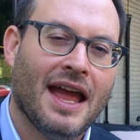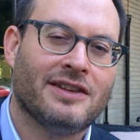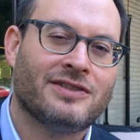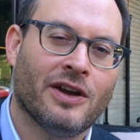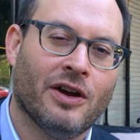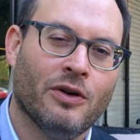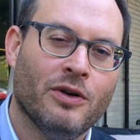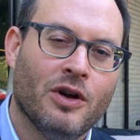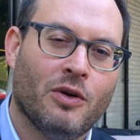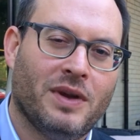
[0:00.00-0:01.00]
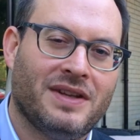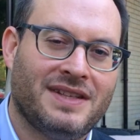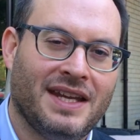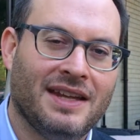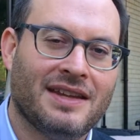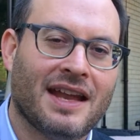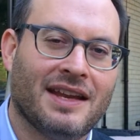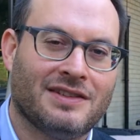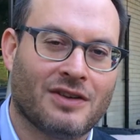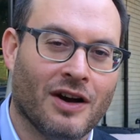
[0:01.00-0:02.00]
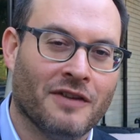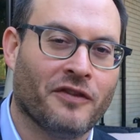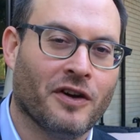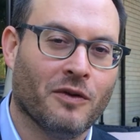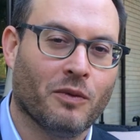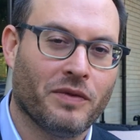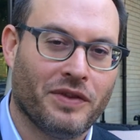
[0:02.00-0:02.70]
And so we see that he's gone for